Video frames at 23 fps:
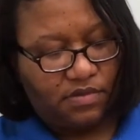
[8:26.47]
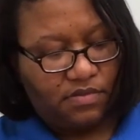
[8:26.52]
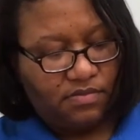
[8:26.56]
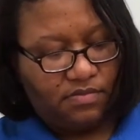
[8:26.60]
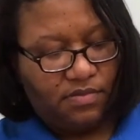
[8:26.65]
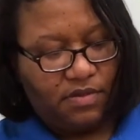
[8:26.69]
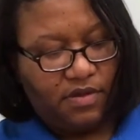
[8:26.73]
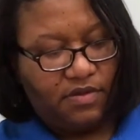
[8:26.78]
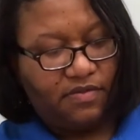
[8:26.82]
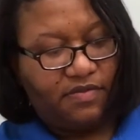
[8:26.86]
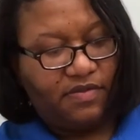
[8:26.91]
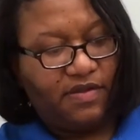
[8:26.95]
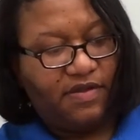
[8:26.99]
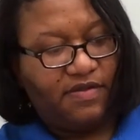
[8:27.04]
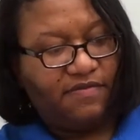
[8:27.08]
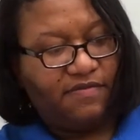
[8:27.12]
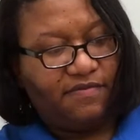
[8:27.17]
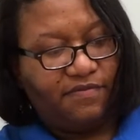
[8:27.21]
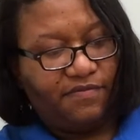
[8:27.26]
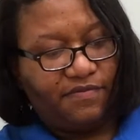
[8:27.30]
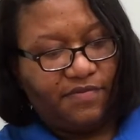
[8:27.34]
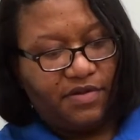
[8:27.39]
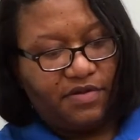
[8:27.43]
About that
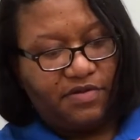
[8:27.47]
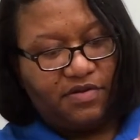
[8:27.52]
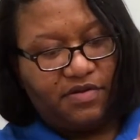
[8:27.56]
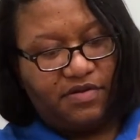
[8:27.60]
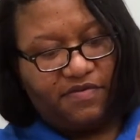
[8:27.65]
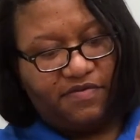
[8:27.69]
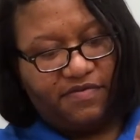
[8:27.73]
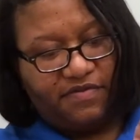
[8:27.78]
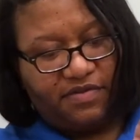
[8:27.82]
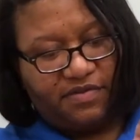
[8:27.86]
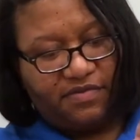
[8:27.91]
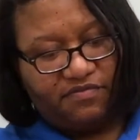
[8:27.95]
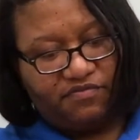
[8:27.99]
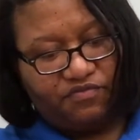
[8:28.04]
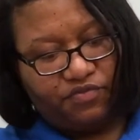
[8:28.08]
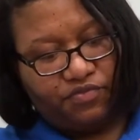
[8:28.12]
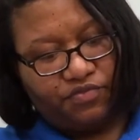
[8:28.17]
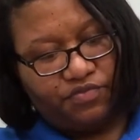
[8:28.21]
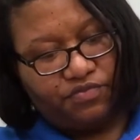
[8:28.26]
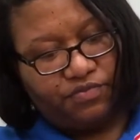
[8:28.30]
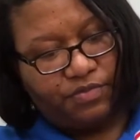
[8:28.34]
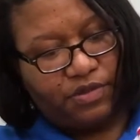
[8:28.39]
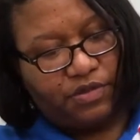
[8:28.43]
enough
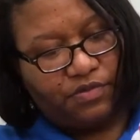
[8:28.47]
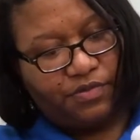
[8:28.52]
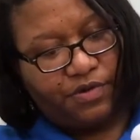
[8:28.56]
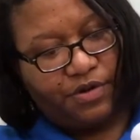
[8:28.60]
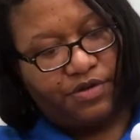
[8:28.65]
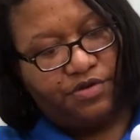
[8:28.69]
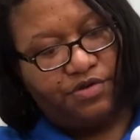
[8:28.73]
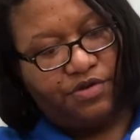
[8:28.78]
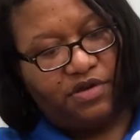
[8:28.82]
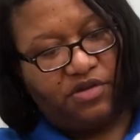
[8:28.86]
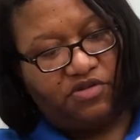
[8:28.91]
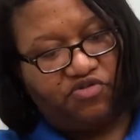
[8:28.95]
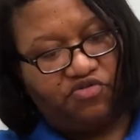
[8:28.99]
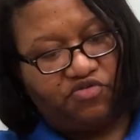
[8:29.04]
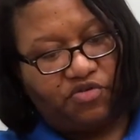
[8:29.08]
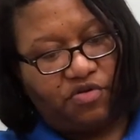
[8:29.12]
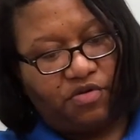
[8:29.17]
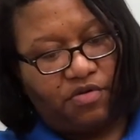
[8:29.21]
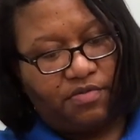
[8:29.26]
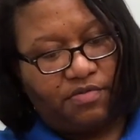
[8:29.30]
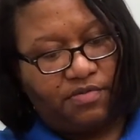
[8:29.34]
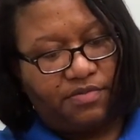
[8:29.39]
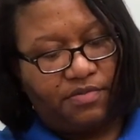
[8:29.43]
room so where you can
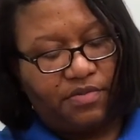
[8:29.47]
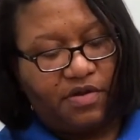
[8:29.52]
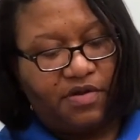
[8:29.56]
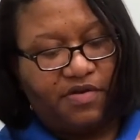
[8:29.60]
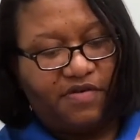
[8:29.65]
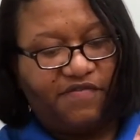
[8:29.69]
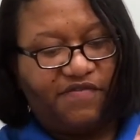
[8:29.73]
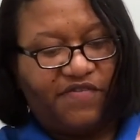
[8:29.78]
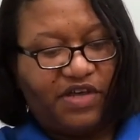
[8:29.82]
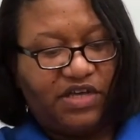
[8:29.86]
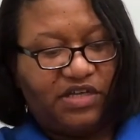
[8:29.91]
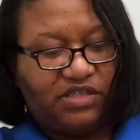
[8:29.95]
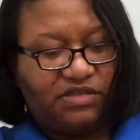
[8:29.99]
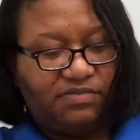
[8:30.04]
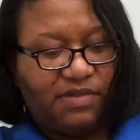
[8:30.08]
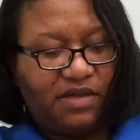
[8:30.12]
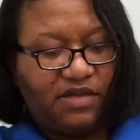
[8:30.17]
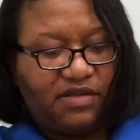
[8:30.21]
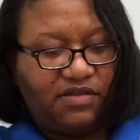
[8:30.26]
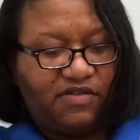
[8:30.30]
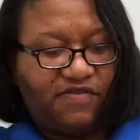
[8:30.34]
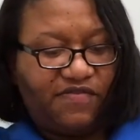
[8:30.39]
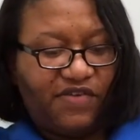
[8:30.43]
draw a face,
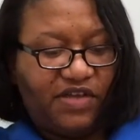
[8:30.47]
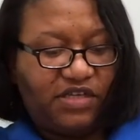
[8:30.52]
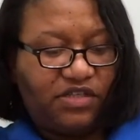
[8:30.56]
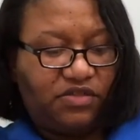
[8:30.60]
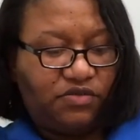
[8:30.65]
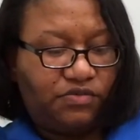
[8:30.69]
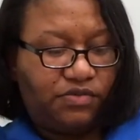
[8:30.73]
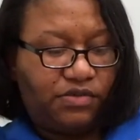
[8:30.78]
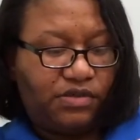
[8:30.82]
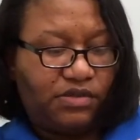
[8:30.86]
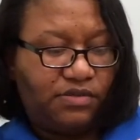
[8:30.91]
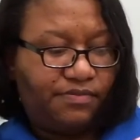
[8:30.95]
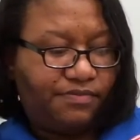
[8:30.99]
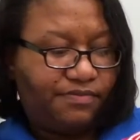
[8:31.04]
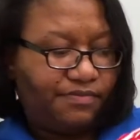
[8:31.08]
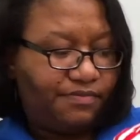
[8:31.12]
make the face on it.